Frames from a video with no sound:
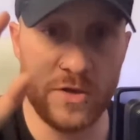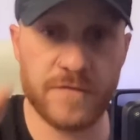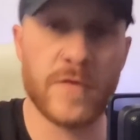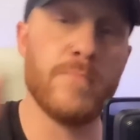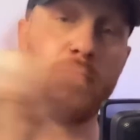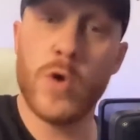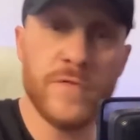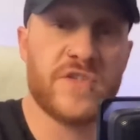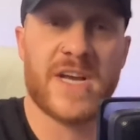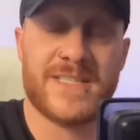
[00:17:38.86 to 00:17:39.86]
You've
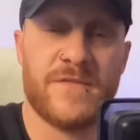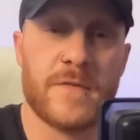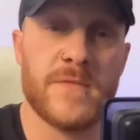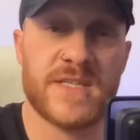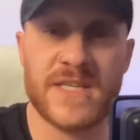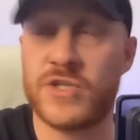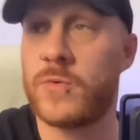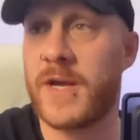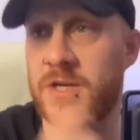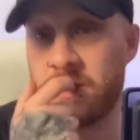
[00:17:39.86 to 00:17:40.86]
removed Jesse from the
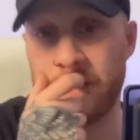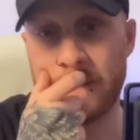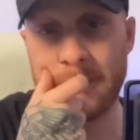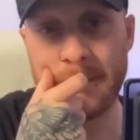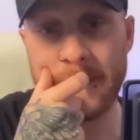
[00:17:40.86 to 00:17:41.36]
situation.